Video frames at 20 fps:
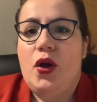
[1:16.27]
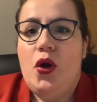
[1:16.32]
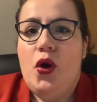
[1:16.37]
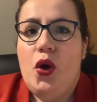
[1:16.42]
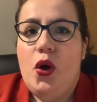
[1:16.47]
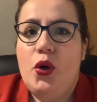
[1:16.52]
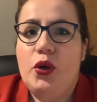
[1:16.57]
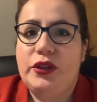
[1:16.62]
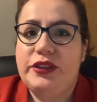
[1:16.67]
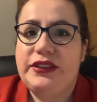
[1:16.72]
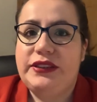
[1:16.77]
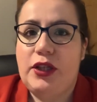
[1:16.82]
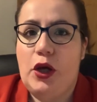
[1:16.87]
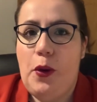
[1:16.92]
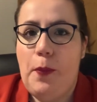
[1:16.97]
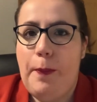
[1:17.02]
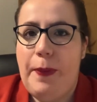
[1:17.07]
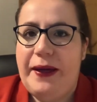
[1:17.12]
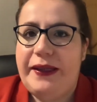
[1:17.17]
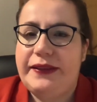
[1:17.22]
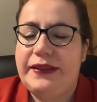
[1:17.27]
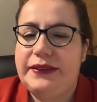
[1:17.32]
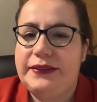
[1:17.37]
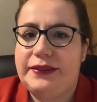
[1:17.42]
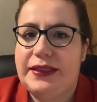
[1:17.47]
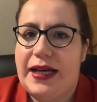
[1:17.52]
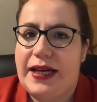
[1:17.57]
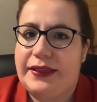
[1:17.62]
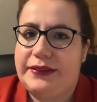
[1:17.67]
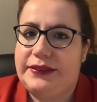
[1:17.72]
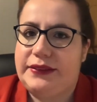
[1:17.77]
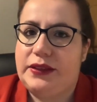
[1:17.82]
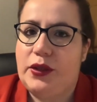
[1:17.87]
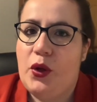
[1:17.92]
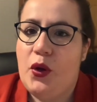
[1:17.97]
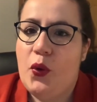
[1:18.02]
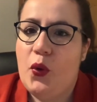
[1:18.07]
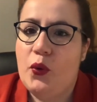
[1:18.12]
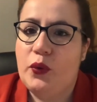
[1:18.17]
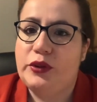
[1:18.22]
Who shall pay the tax?
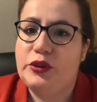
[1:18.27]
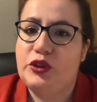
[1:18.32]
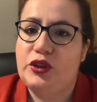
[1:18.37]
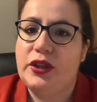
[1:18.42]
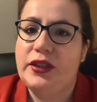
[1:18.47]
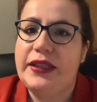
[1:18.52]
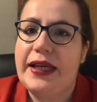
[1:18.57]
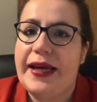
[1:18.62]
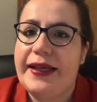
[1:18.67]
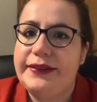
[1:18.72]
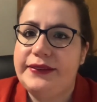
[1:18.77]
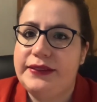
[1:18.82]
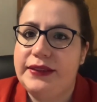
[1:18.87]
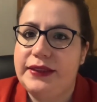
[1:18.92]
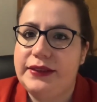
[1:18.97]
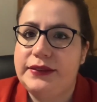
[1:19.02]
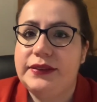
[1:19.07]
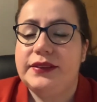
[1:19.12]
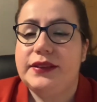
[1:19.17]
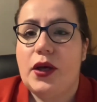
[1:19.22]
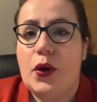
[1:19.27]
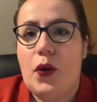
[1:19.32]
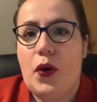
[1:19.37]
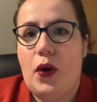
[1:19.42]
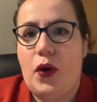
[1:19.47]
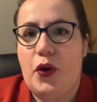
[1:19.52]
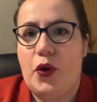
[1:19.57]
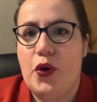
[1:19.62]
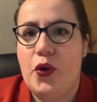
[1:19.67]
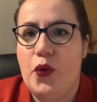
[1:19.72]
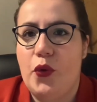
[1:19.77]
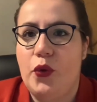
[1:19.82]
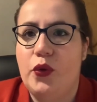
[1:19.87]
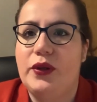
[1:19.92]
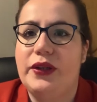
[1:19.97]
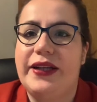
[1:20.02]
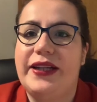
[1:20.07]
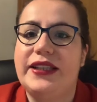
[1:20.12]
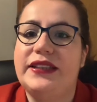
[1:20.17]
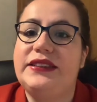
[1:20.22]
Who donates or who
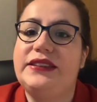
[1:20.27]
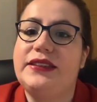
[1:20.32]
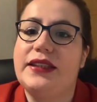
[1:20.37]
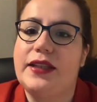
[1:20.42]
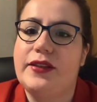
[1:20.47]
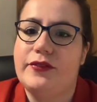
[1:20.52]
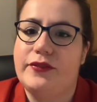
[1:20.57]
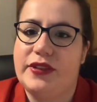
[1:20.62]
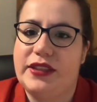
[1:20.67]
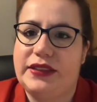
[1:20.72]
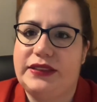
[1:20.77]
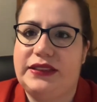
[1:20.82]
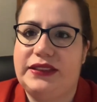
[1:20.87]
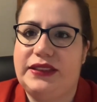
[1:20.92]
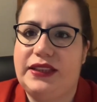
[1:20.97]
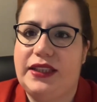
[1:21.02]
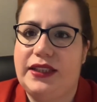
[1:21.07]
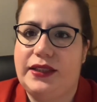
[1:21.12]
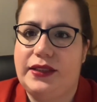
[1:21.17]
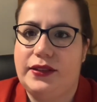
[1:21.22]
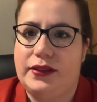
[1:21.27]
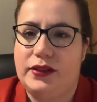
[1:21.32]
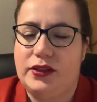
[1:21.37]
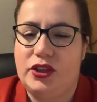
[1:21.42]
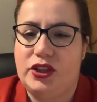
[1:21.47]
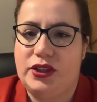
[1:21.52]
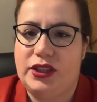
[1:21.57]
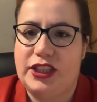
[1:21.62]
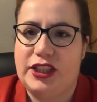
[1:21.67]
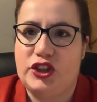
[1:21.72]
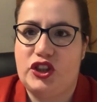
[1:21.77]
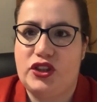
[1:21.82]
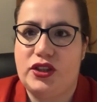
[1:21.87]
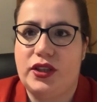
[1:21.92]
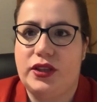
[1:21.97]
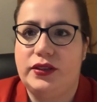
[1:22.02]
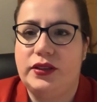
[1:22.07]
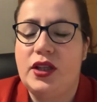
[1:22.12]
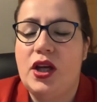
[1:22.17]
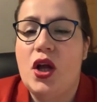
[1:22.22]
receives the
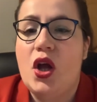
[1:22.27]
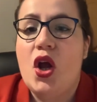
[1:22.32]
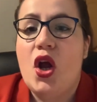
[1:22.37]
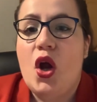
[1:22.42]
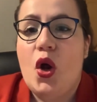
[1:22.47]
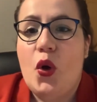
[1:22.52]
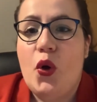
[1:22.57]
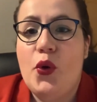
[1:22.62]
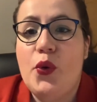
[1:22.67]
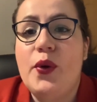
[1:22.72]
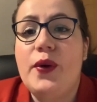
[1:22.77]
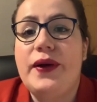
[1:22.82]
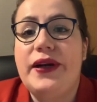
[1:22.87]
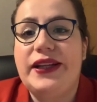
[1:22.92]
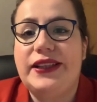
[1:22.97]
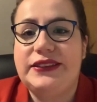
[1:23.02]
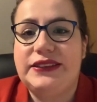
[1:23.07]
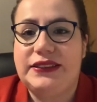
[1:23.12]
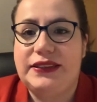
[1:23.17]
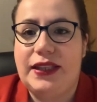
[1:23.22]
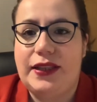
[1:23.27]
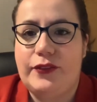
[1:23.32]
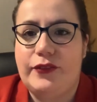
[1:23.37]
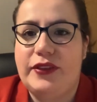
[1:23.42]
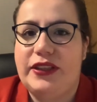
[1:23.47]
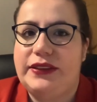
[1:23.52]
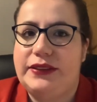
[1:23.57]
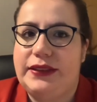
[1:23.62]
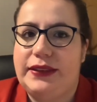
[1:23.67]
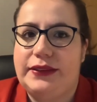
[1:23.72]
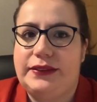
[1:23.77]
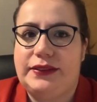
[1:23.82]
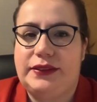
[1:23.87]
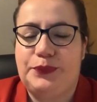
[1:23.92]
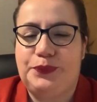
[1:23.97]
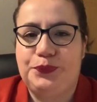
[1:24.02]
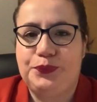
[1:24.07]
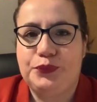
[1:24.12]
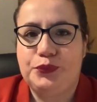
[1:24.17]
donation? Who received it?